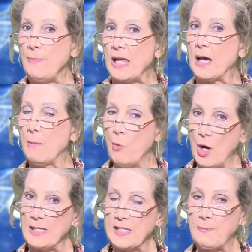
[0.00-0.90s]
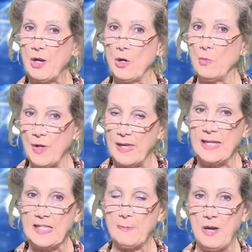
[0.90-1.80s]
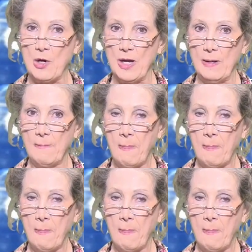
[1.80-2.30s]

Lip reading: become one spirit with His spirit.